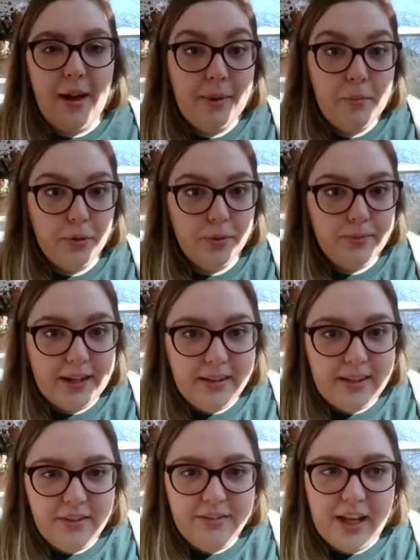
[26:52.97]
becoming more
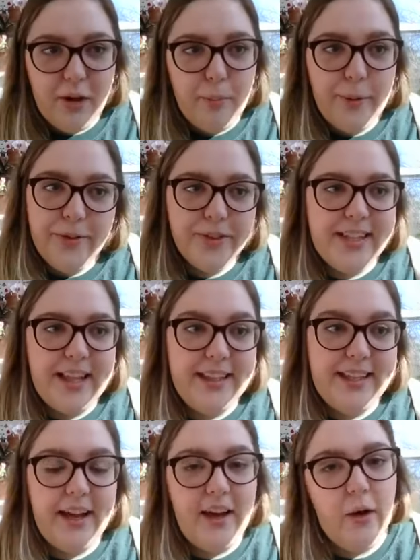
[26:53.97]
readily available, they're
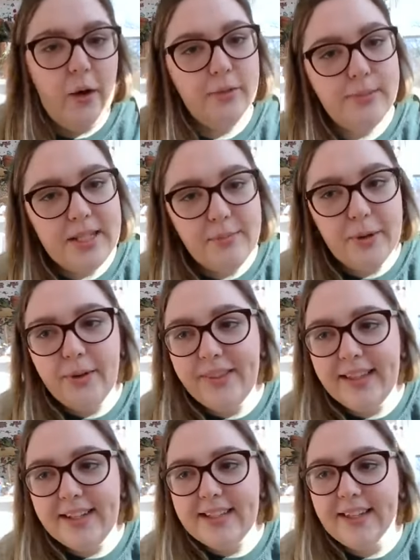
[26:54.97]
selling it at Home Depot
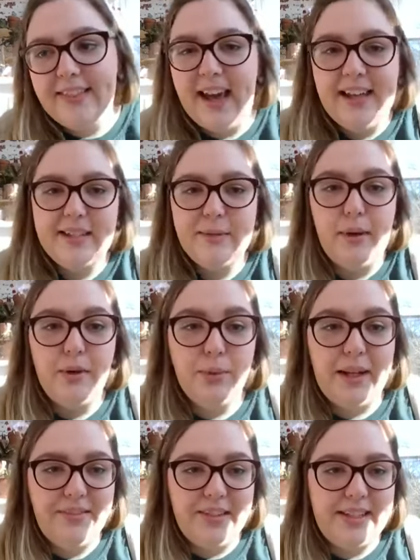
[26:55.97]
and things like that, is my
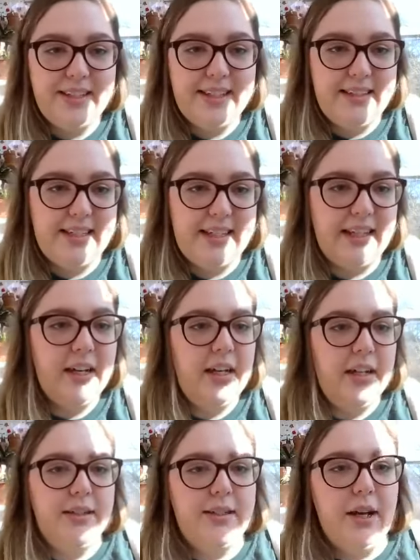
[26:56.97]
Raven ZZ.
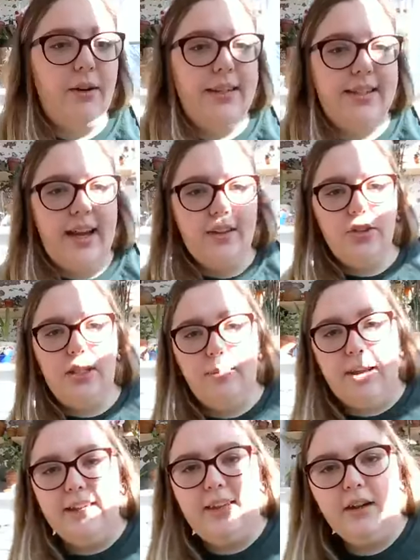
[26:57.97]
So it's
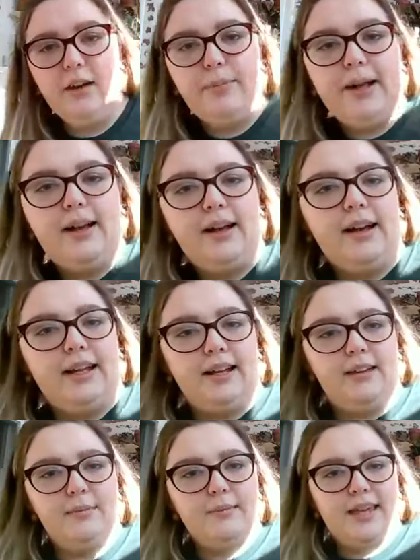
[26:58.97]
actually back here
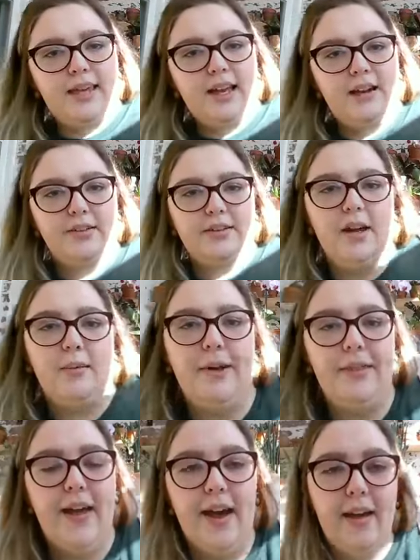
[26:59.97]
behind me, and I'll talk
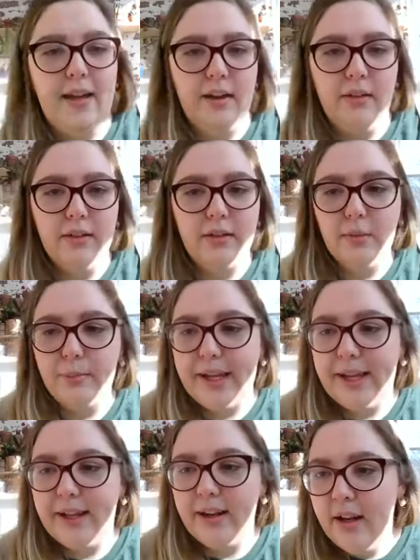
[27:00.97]
about that in a little
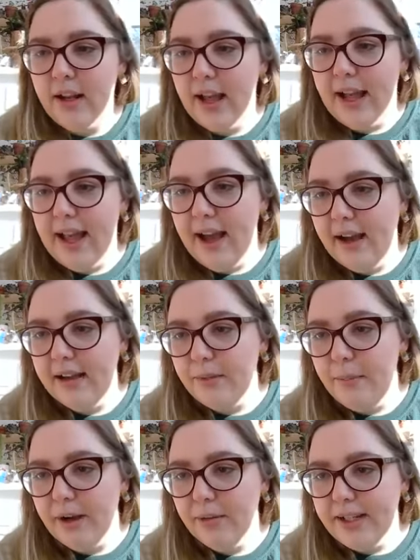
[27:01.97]
bit.
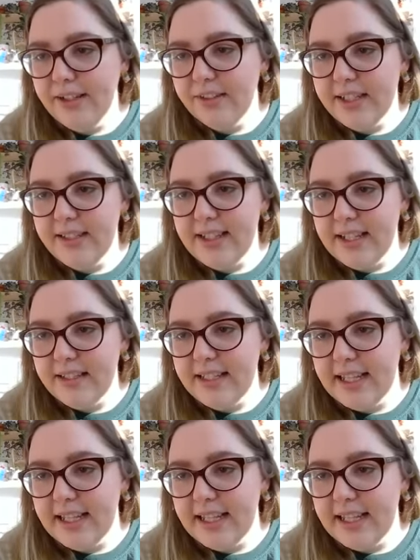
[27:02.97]
And my Raven